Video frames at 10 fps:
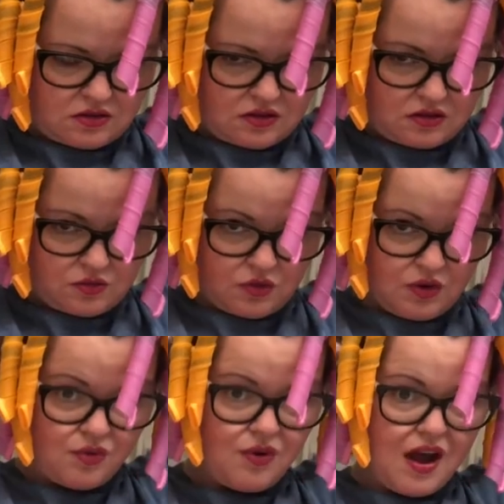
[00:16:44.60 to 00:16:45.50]
There's one
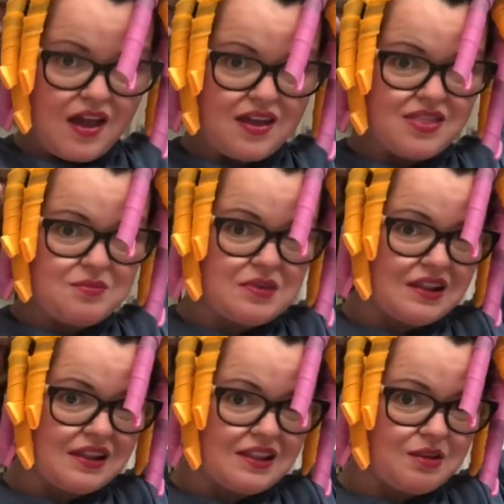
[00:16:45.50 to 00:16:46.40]
right in the middle
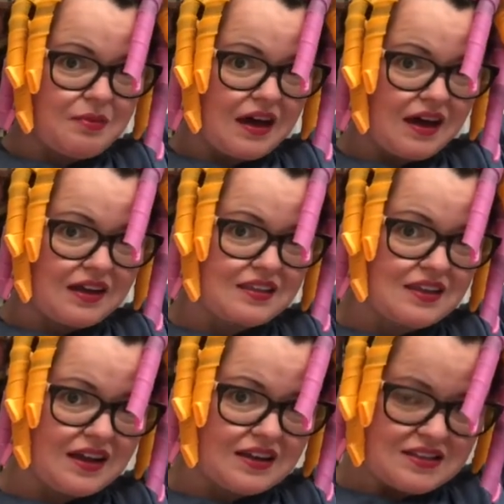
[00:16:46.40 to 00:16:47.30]
in the back that
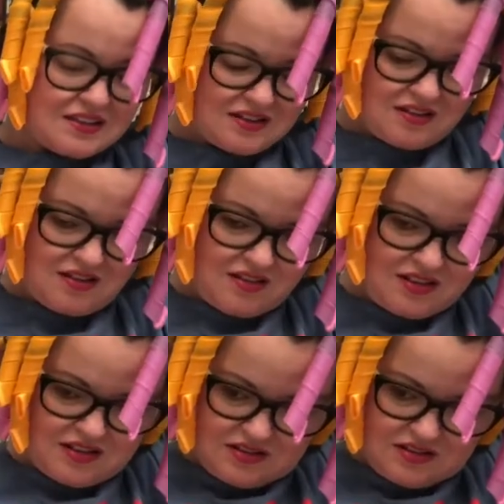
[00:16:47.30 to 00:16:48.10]
I did not